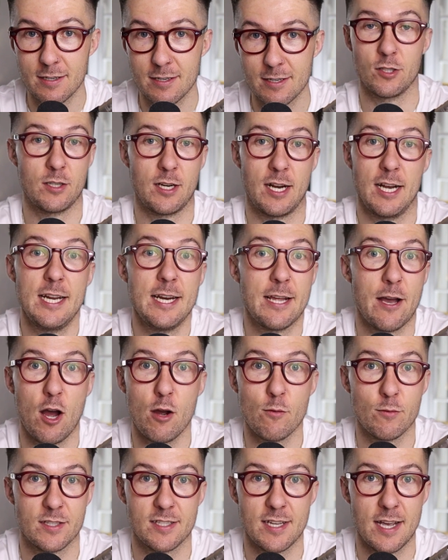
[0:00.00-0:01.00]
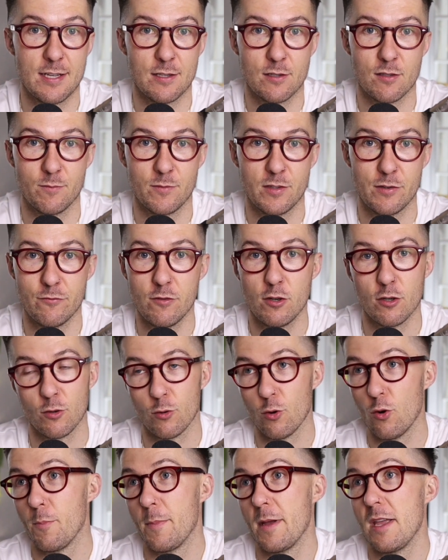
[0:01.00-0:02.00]
Because clearly I was saying something wrong,
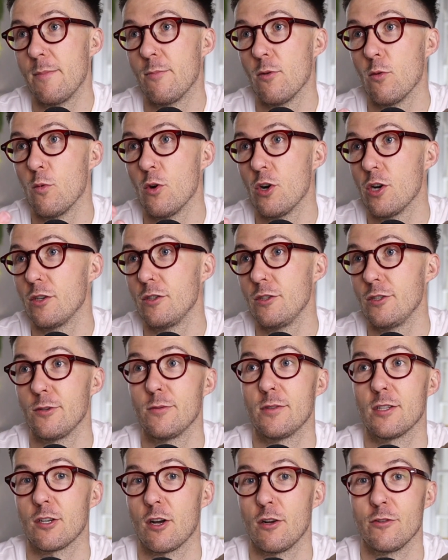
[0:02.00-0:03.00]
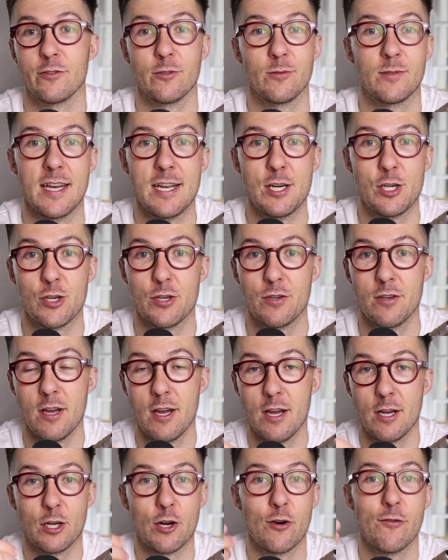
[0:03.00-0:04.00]
or people weren't doing the consultation
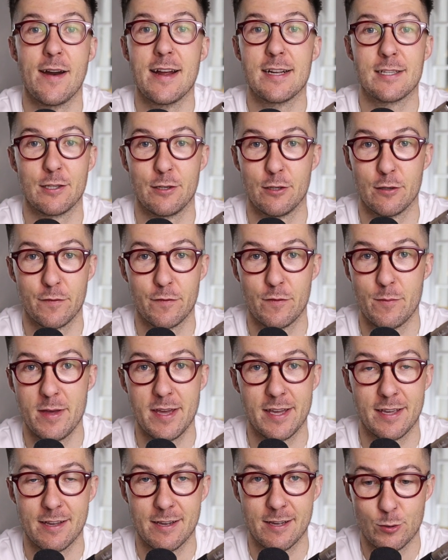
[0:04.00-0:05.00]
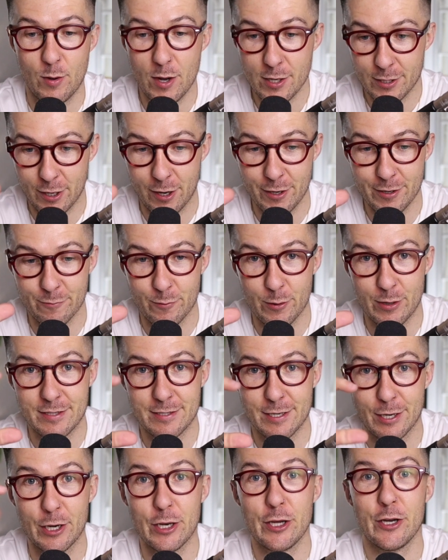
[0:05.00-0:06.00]
correct enough for me. So I kind of wanted
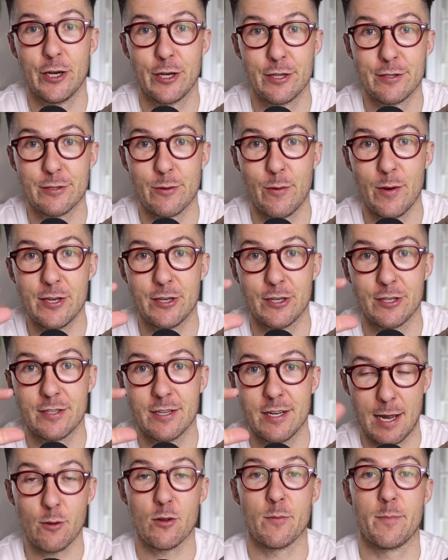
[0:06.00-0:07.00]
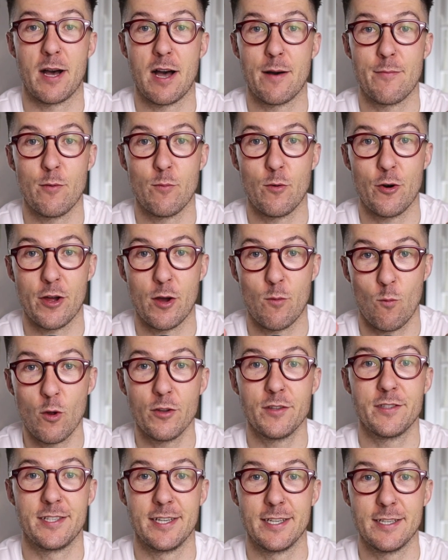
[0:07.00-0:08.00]
to learn so I could tell the barber what I
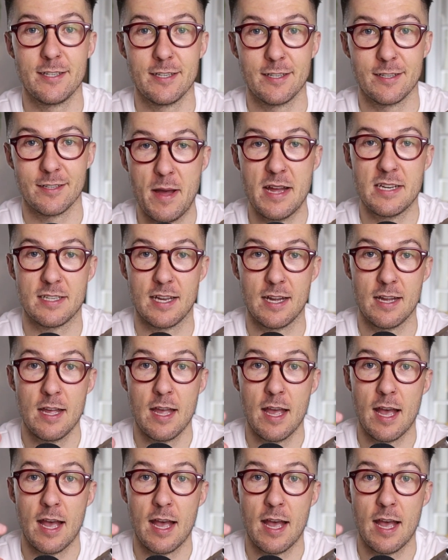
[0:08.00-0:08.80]
wanted better.